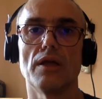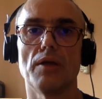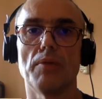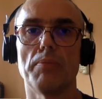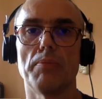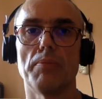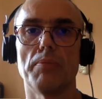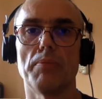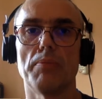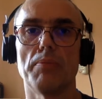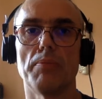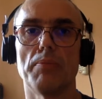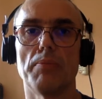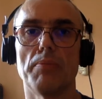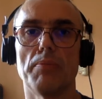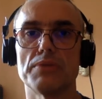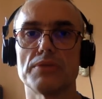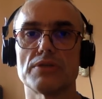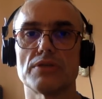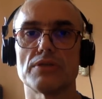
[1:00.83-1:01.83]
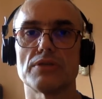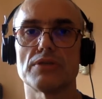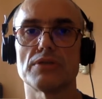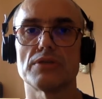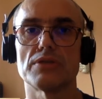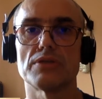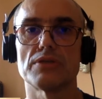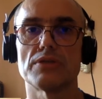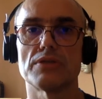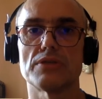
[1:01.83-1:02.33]
about the business
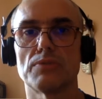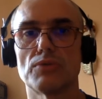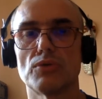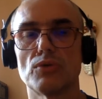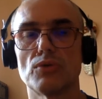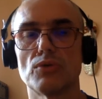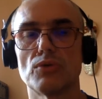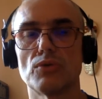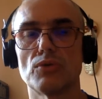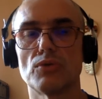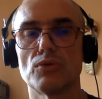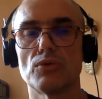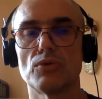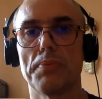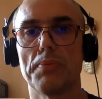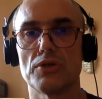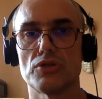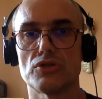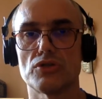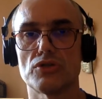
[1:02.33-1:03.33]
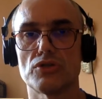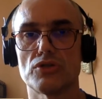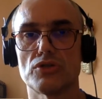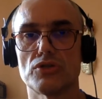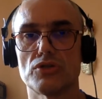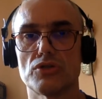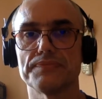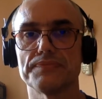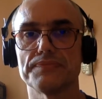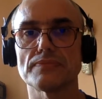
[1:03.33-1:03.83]
concept you want to pitch
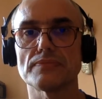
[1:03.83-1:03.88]
them.